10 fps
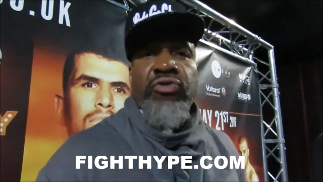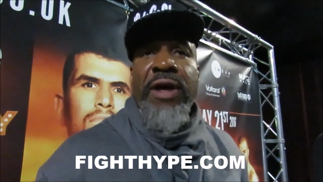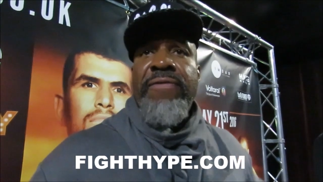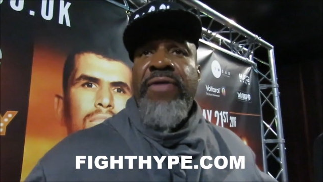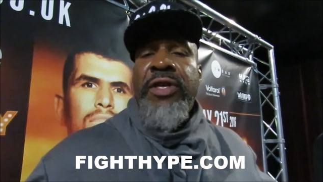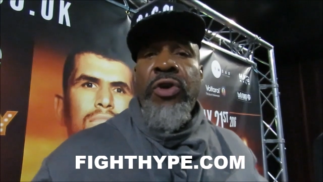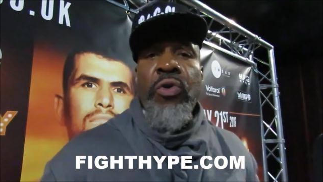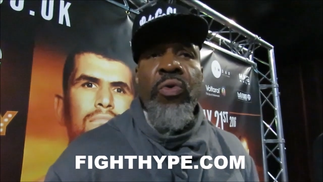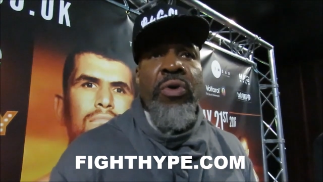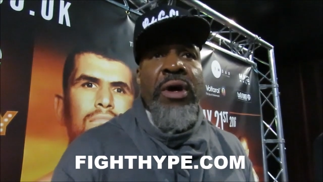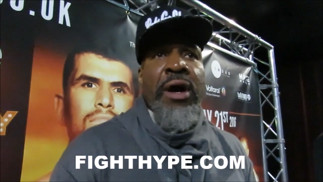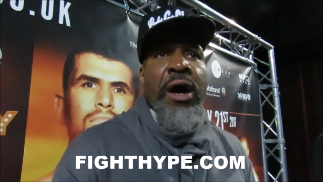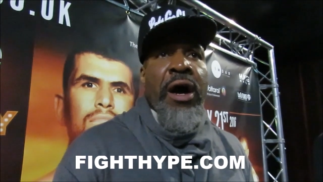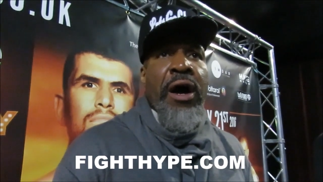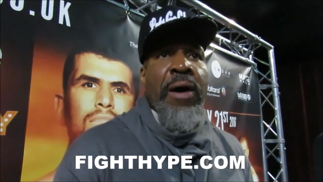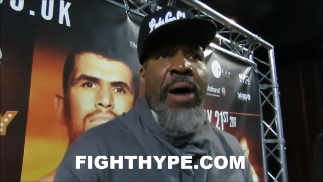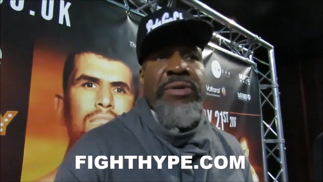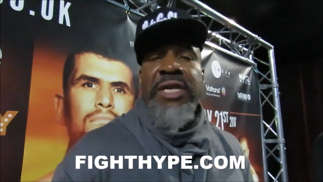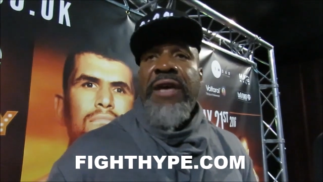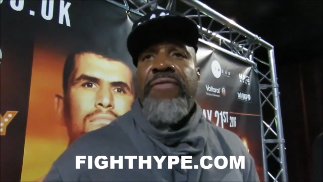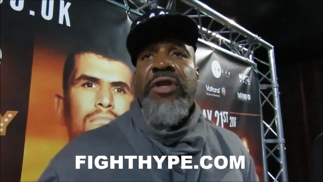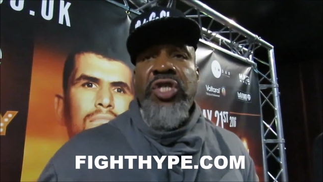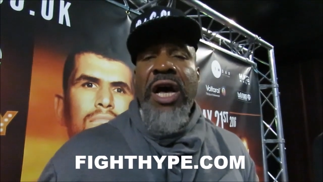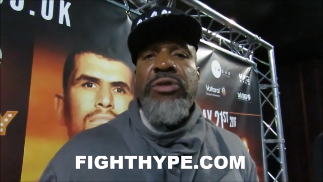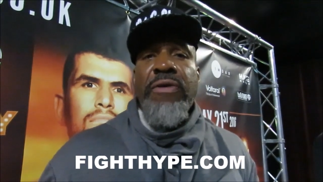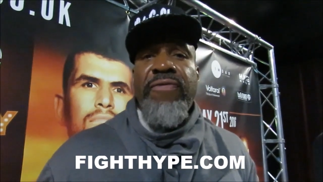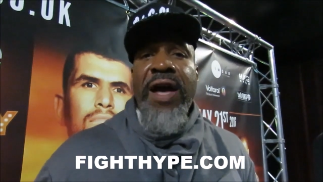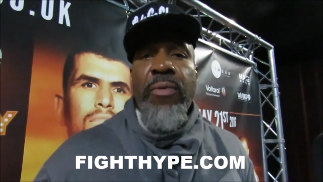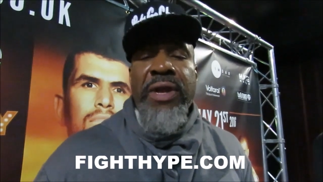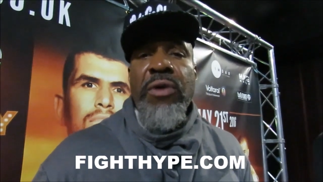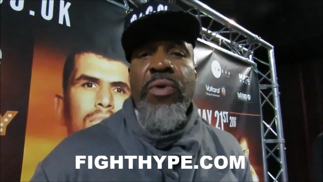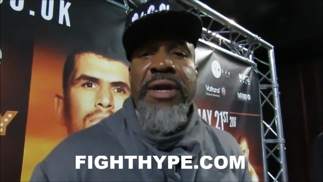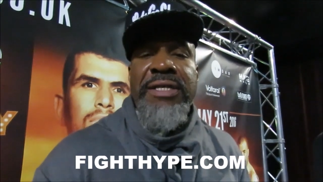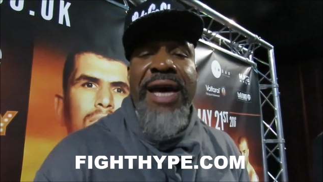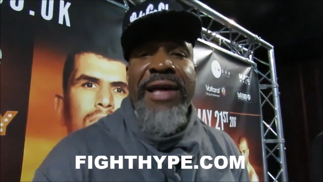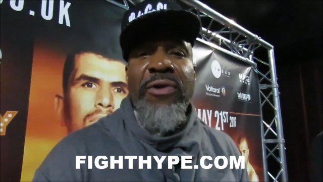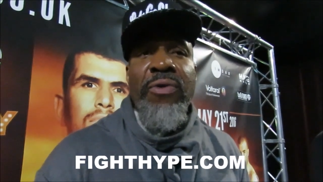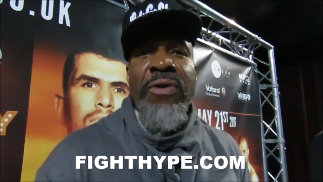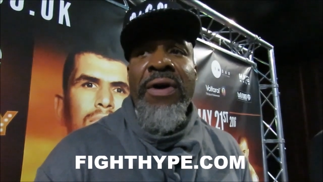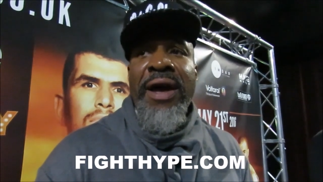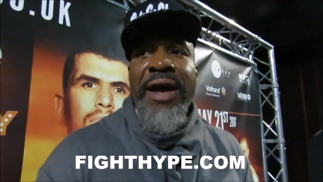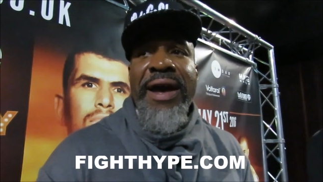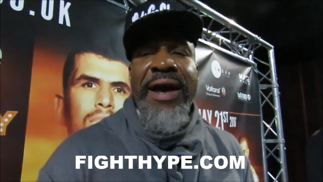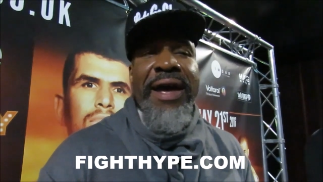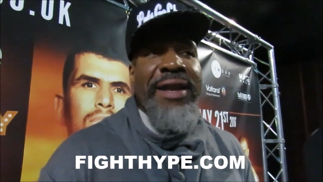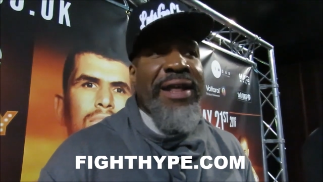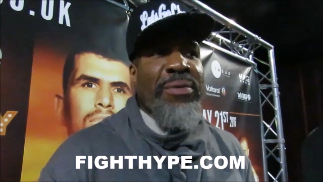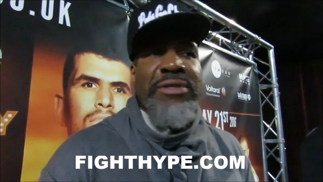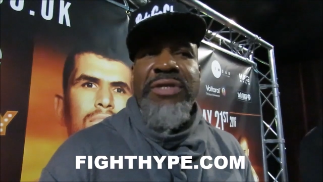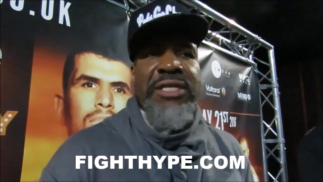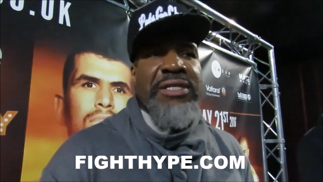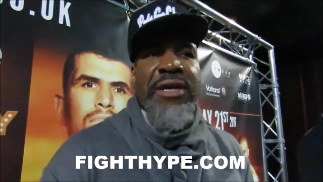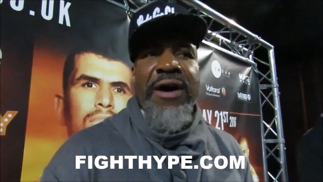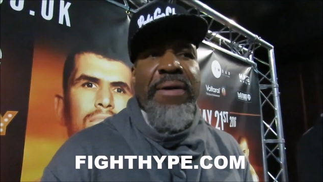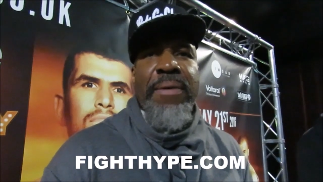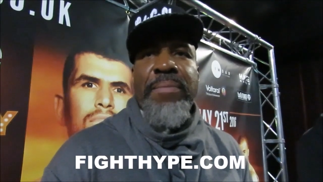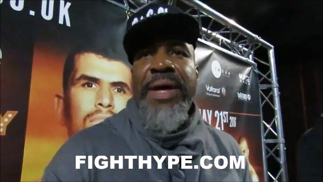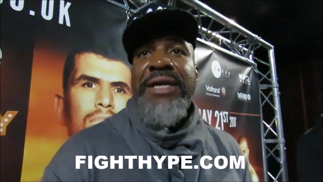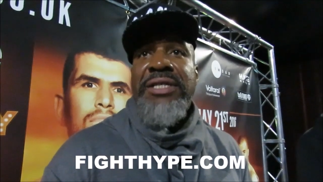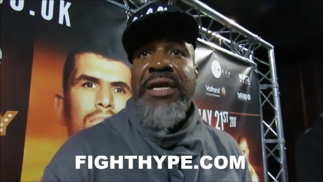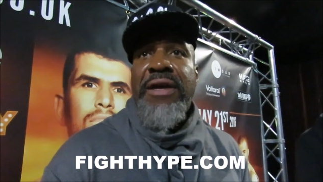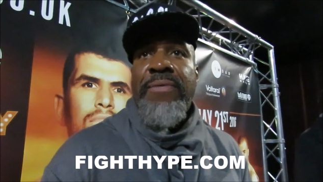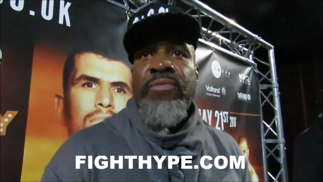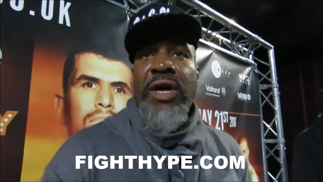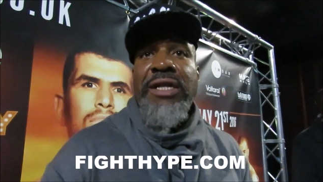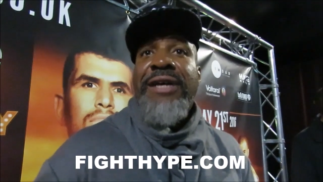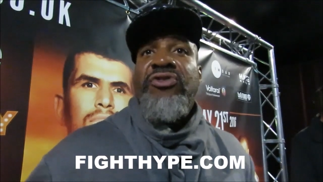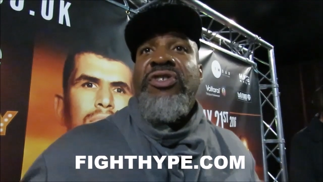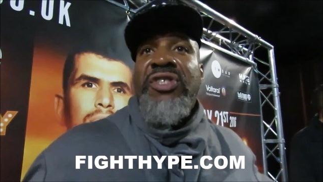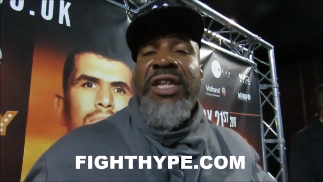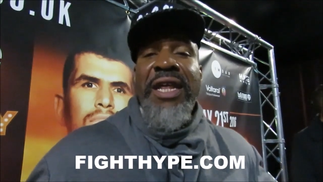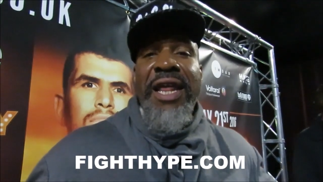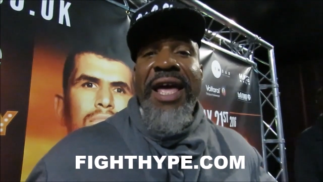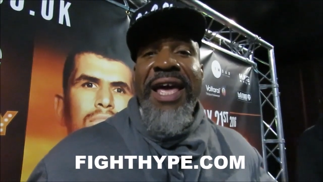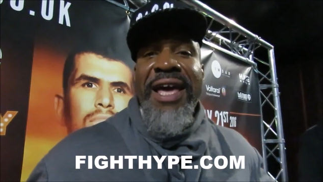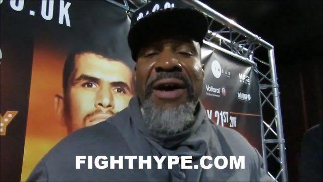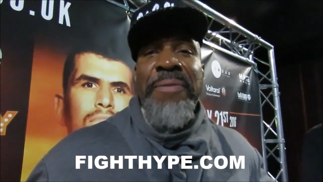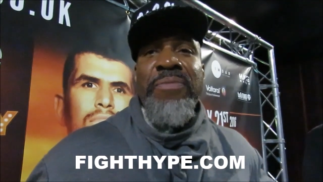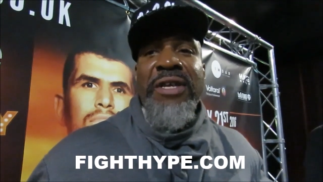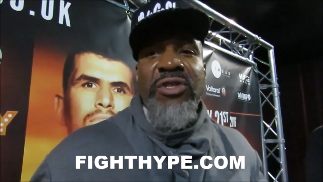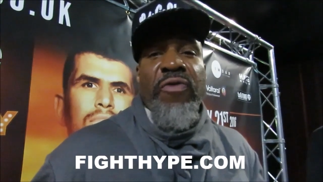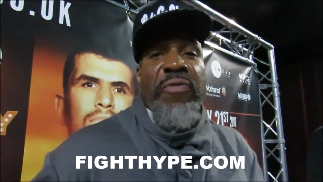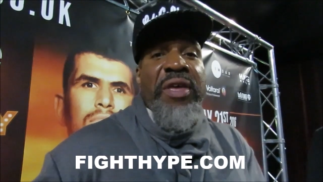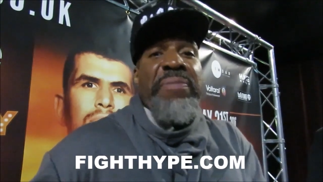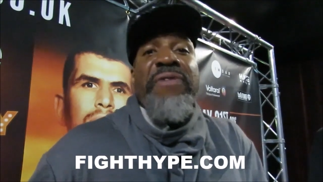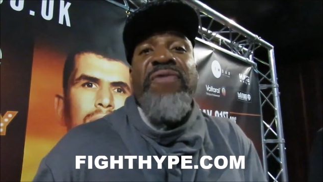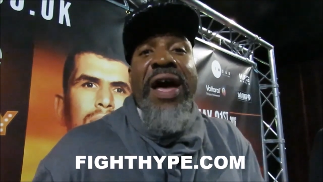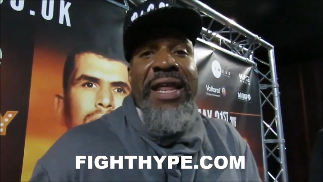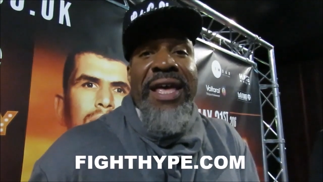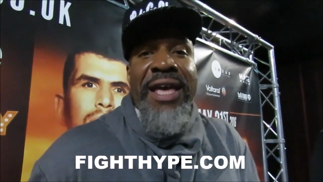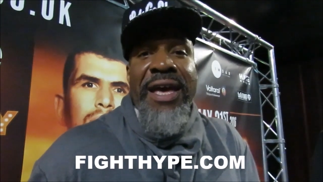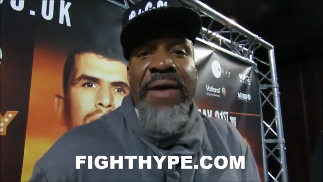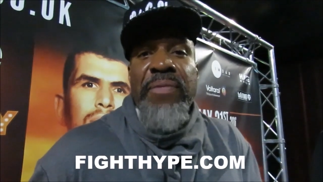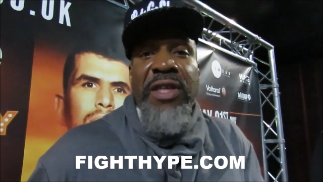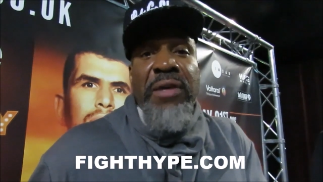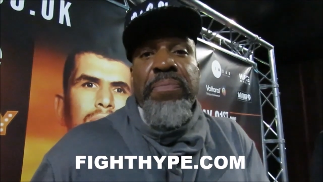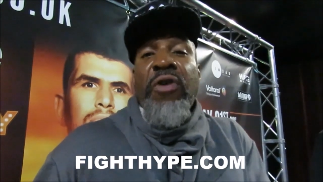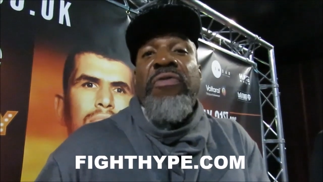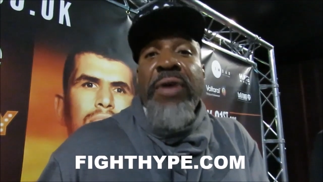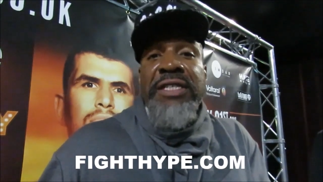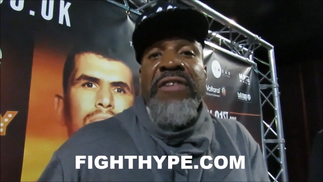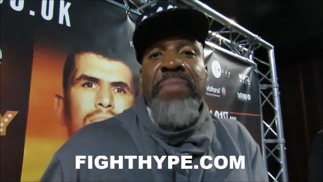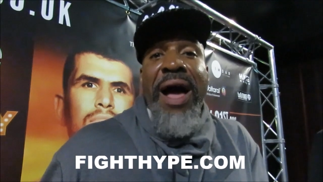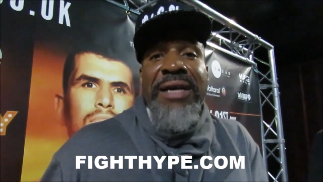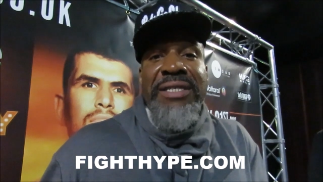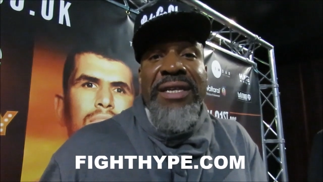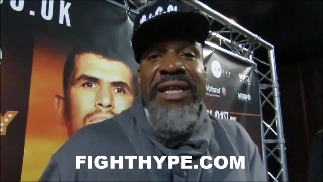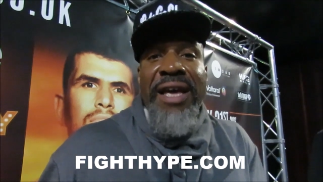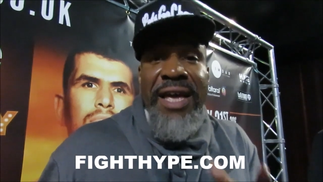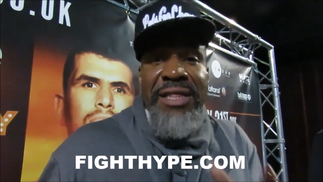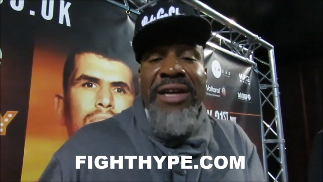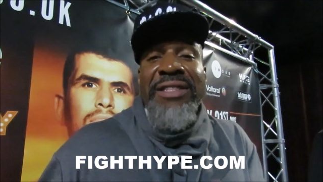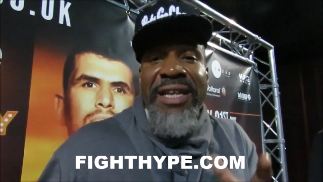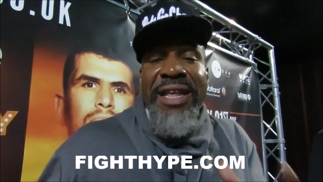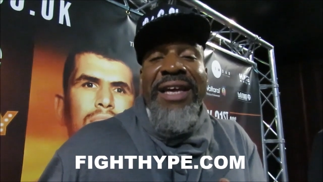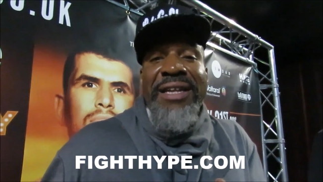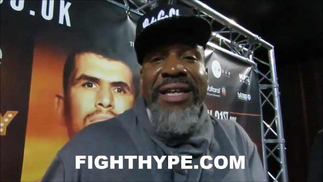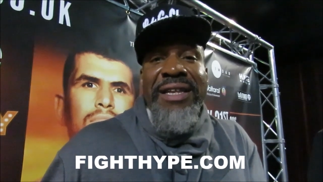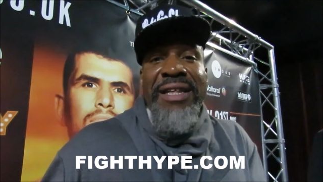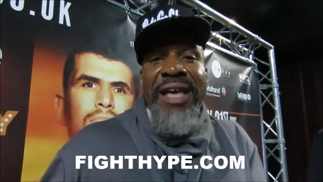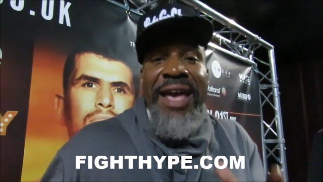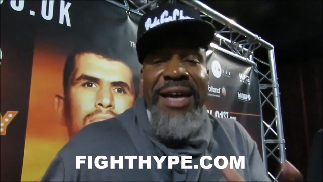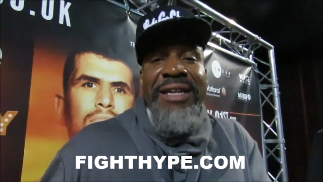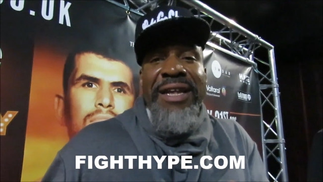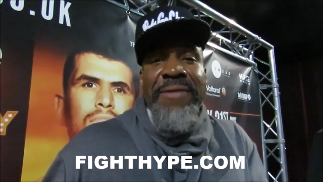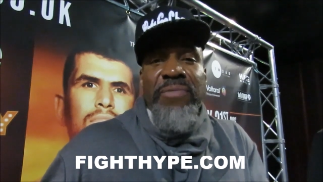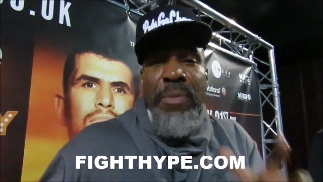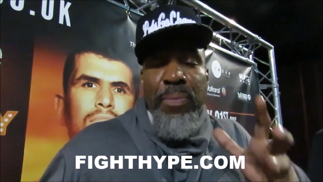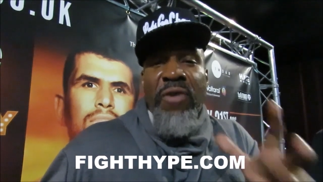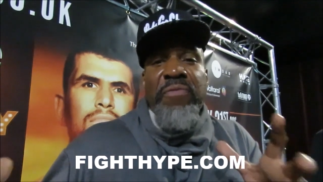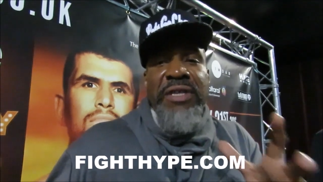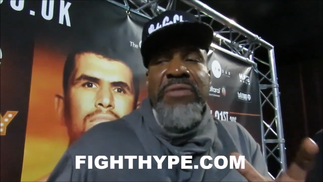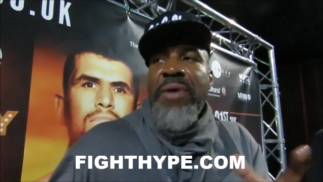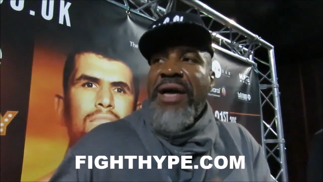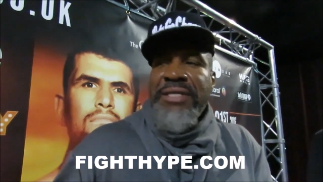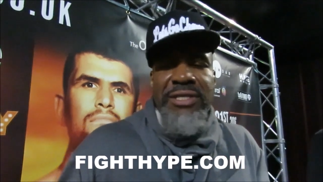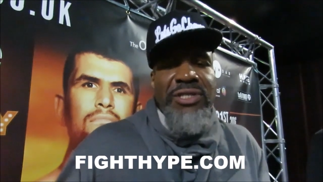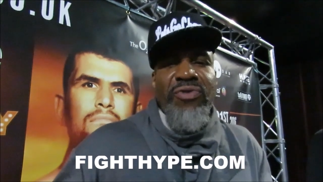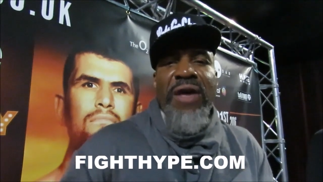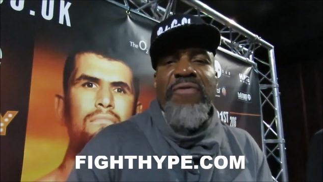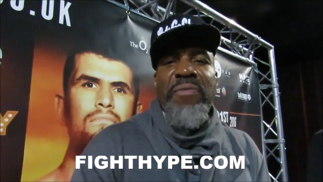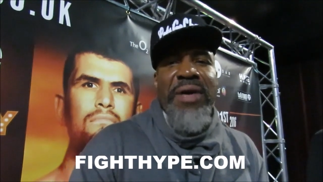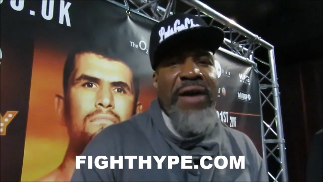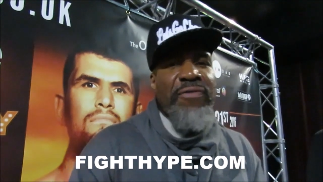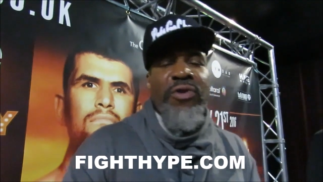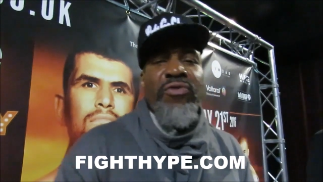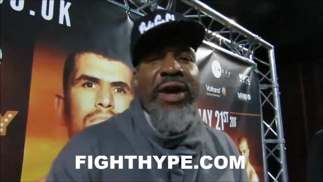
Speaker 1: a great venue. Uh, I was here for the Joshua fight when he won the title, and it was just uh, amazing electricity in the air. So for me to be fighting here in the birthplace of boxing, London, England, England, the birthplace of boxing, this is great for me. I feel